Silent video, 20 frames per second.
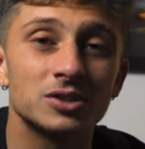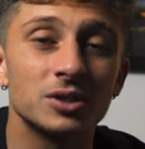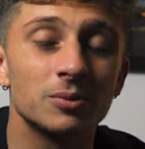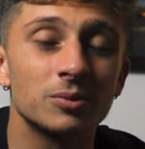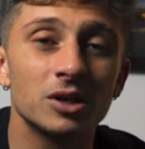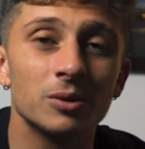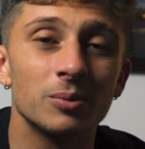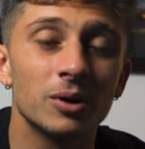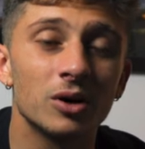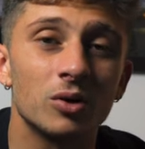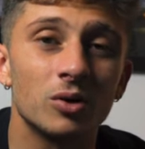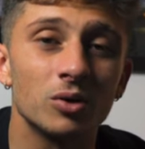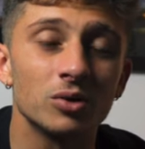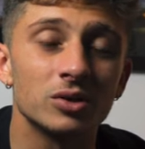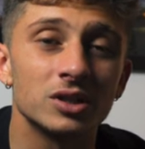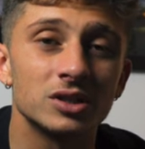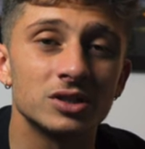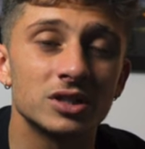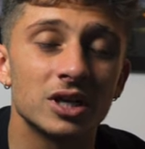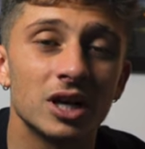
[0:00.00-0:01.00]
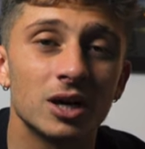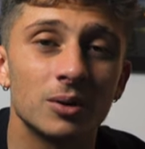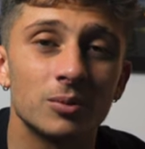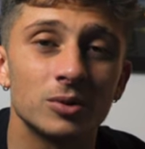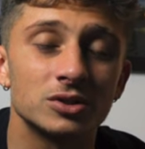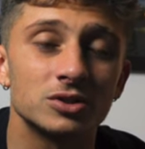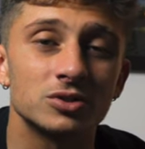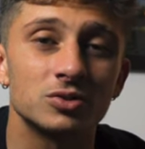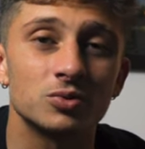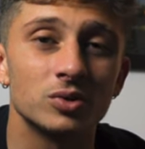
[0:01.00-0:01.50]
Something about holding this
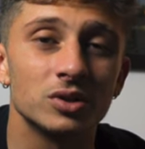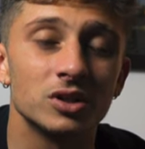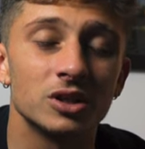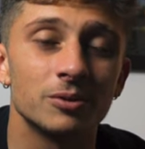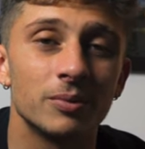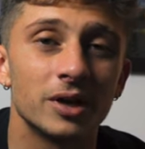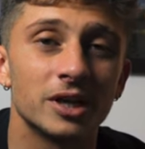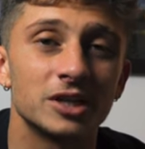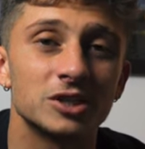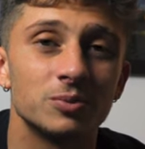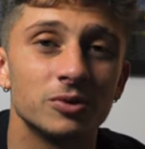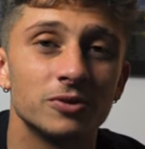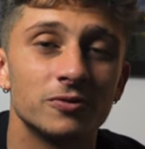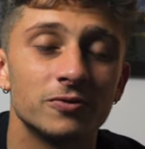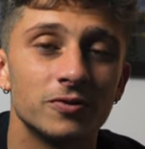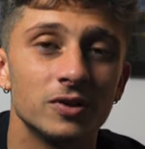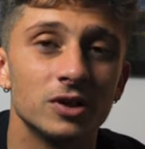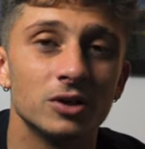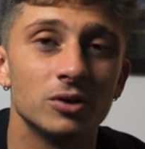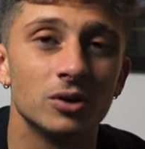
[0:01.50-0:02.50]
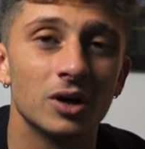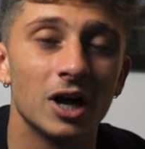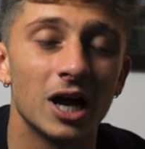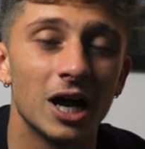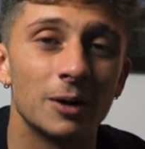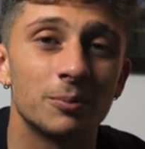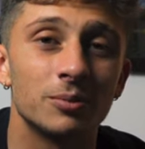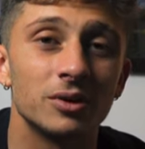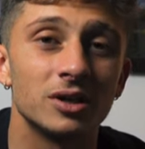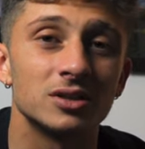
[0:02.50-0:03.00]
camera just really makes me feel
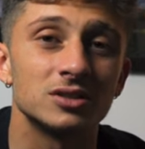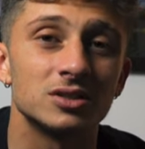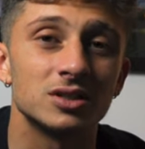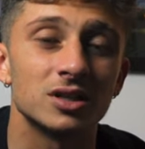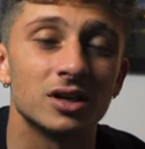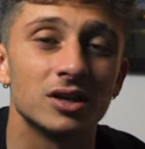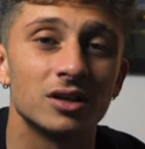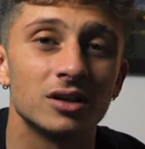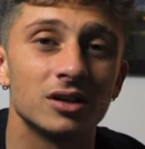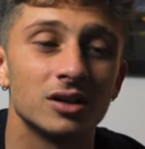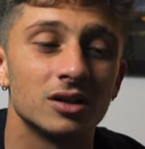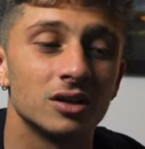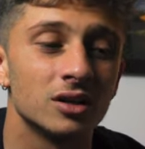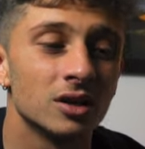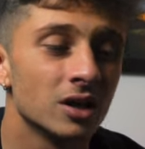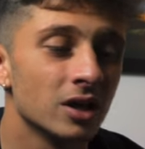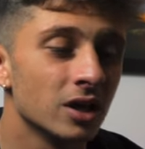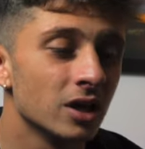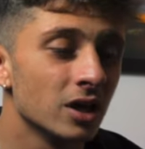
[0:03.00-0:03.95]
happy inside, and